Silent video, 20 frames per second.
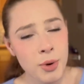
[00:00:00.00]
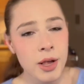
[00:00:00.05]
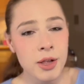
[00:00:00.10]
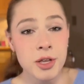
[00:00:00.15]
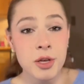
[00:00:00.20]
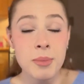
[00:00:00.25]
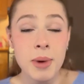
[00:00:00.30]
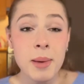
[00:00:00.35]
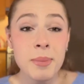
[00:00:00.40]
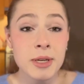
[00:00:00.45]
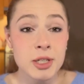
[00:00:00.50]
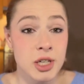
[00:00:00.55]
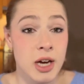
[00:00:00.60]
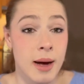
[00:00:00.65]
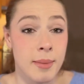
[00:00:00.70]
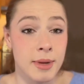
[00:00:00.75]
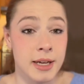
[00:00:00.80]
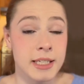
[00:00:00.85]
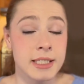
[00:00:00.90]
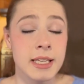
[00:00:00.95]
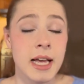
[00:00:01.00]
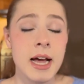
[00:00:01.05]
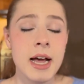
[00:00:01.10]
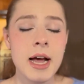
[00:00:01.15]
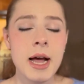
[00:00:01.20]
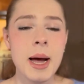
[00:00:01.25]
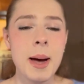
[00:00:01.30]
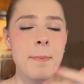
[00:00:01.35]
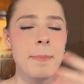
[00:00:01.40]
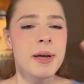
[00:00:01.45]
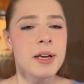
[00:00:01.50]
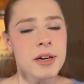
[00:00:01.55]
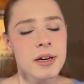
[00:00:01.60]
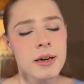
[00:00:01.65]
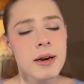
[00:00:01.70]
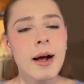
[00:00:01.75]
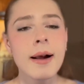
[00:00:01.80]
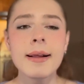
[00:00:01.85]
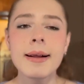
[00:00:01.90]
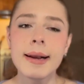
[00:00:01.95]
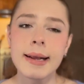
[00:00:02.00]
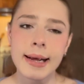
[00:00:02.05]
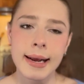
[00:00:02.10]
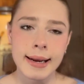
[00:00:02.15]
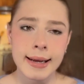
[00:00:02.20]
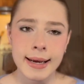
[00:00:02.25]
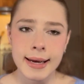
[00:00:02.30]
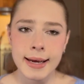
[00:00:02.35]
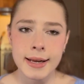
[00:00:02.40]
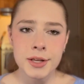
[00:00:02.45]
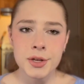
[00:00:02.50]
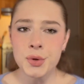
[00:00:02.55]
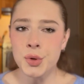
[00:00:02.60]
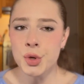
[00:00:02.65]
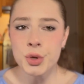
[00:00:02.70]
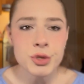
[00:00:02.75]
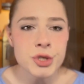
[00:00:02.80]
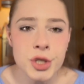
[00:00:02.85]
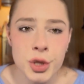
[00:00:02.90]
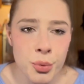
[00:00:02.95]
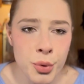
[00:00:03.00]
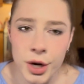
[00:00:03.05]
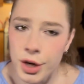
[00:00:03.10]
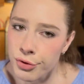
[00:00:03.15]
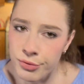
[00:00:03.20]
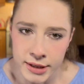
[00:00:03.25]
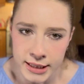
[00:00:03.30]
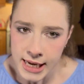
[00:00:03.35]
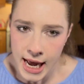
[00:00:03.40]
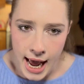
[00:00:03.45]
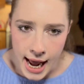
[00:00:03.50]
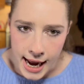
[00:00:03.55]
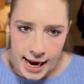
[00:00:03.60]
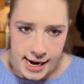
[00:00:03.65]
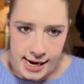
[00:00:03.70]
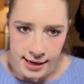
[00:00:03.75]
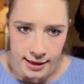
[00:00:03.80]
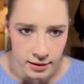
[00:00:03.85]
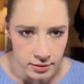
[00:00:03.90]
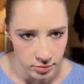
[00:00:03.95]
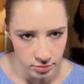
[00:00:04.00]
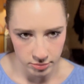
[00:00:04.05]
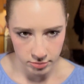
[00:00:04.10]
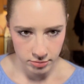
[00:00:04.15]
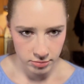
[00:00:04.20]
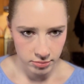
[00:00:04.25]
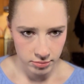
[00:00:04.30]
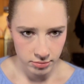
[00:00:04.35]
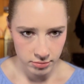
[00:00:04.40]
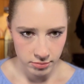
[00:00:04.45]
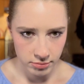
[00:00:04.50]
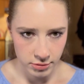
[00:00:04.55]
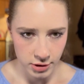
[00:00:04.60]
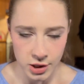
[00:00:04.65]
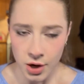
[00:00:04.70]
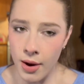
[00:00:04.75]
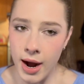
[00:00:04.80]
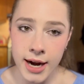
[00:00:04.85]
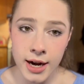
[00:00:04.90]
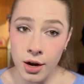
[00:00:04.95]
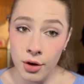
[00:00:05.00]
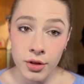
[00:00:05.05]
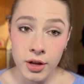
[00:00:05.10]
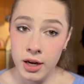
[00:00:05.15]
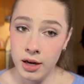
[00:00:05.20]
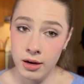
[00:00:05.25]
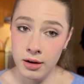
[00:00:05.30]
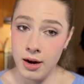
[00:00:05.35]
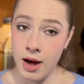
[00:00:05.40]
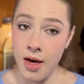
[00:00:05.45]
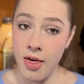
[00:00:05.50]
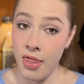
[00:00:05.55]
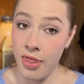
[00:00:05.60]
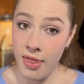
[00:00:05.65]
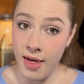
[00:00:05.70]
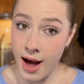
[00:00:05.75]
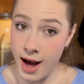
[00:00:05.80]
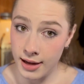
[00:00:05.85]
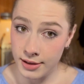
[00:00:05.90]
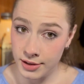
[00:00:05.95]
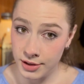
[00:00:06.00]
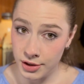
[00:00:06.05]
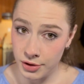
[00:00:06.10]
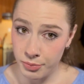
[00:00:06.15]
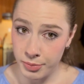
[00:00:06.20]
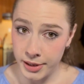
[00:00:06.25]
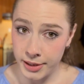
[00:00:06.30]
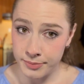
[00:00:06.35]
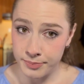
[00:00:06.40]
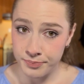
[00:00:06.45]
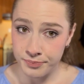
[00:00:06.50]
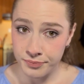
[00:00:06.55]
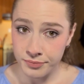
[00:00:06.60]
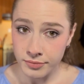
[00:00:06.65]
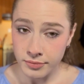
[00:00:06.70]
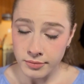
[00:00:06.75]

Well, you might be jobless, but you're not an idiot. You use the word retain, so I know that you're not that stupid.